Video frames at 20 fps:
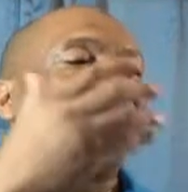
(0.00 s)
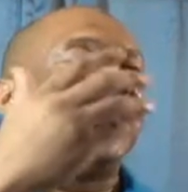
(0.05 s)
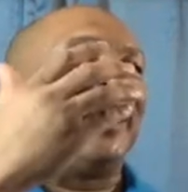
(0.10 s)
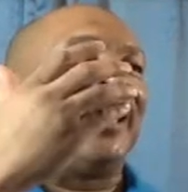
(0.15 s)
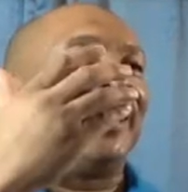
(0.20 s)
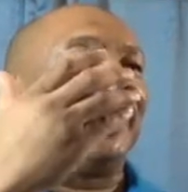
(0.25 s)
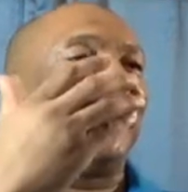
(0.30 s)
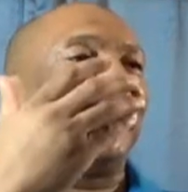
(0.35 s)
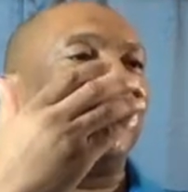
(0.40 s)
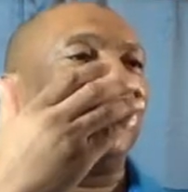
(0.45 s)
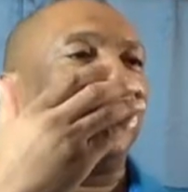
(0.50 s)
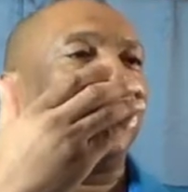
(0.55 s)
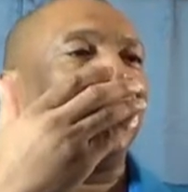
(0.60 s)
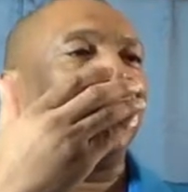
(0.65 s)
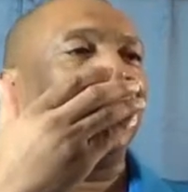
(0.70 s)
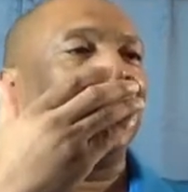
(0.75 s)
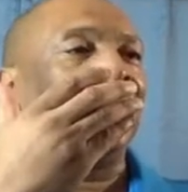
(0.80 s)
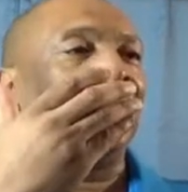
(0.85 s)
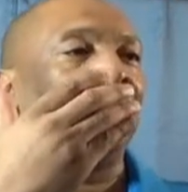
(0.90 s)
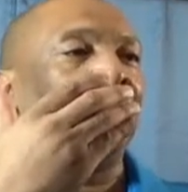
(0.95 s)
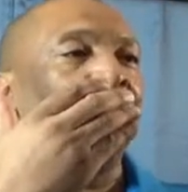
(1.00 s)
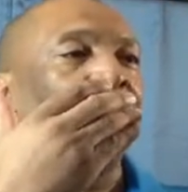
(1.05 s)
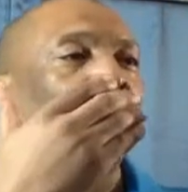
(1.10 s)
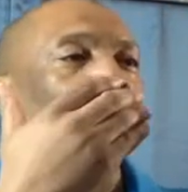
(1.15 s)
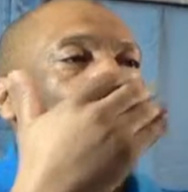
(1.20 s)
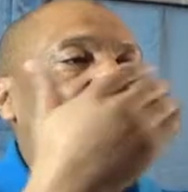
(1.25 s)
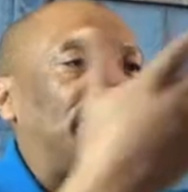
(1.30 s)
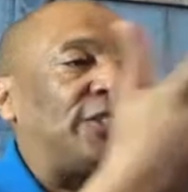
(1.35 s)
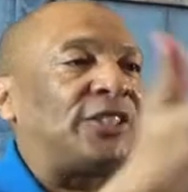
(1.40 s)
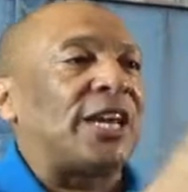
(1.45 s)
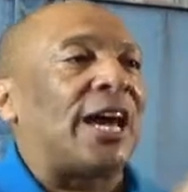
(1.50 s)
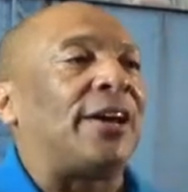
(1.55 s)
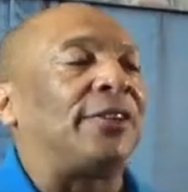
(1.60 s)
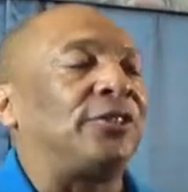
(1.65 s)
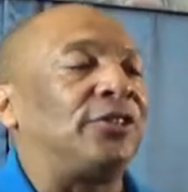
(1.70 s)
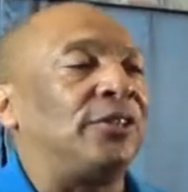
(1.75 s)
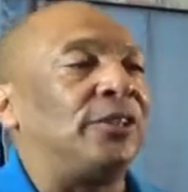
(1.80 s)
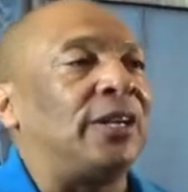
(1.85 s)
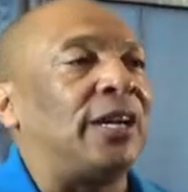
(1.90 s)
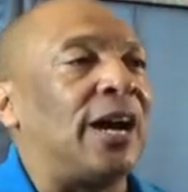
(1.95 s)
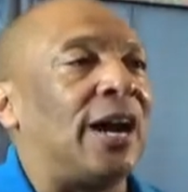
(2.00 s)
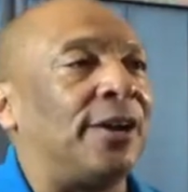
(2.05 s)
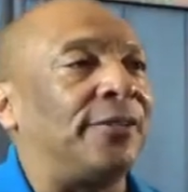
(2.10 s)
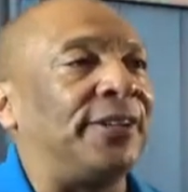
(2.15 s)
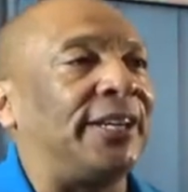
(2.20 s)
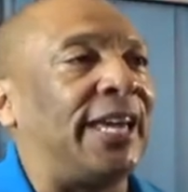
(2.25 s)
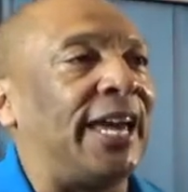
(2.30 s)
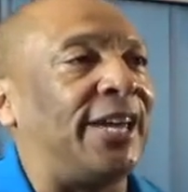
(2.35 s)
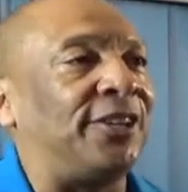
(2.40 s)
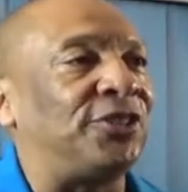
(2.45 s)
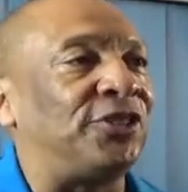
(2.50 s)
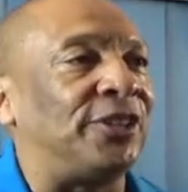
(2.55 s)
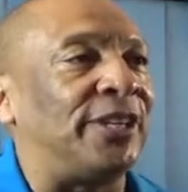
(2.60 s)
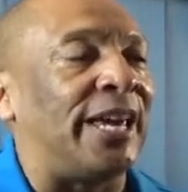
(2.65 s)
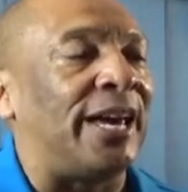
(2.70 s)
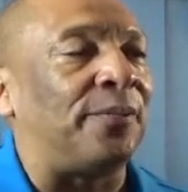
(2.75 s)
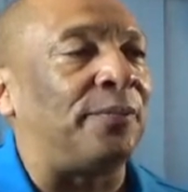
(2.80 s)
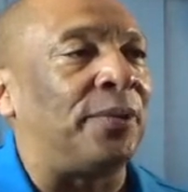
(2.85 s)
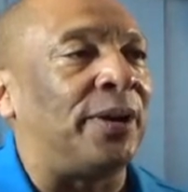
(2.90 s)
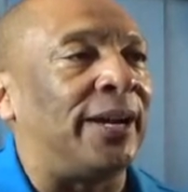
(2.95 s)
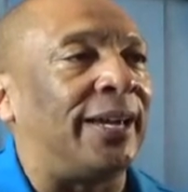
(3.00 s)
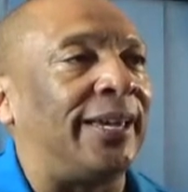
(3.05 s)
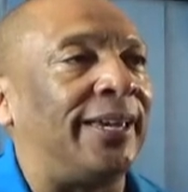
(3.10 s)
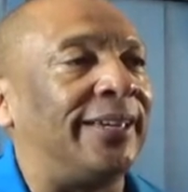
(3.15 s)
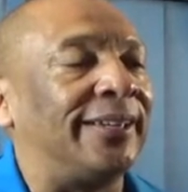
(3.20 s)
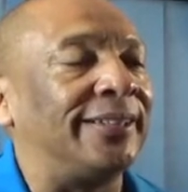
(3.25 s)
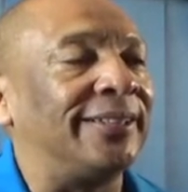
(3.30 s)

and, yep. and, and, and reach out to the congregation that way.